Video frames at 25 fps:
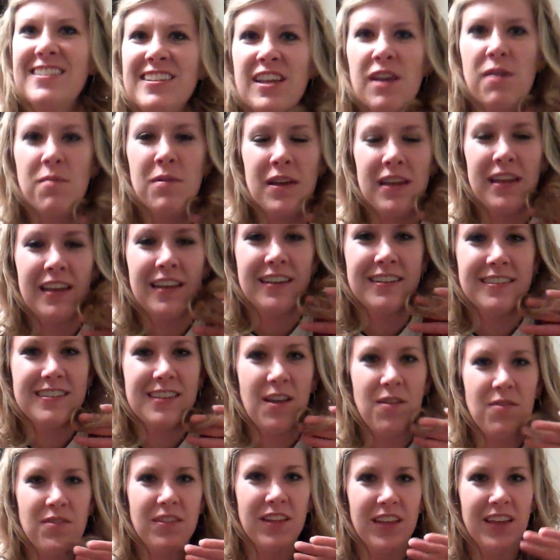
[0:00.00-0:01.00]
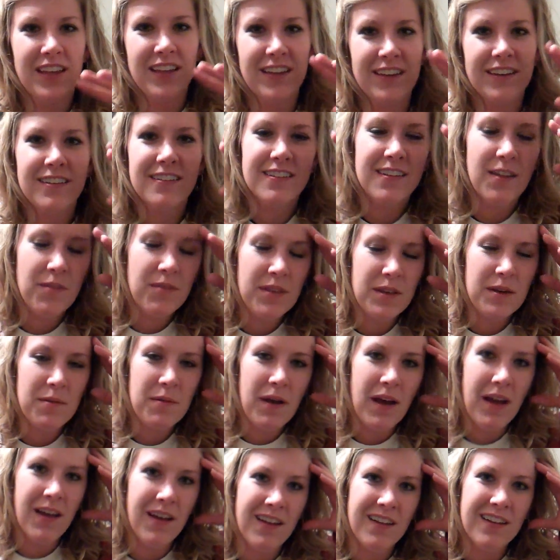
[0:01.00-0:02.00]
Timmy something. Something
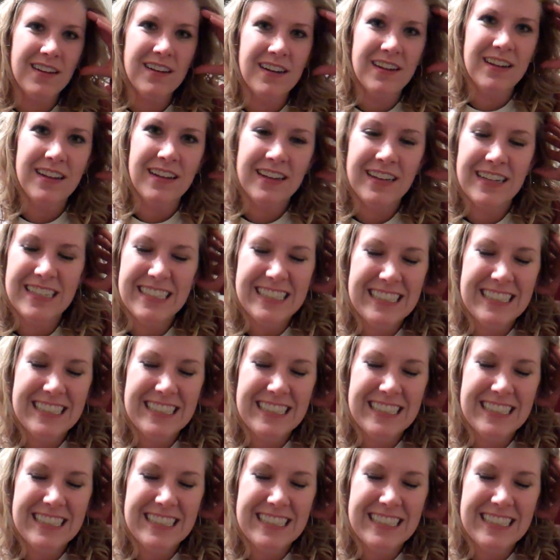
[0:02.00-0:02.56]
about.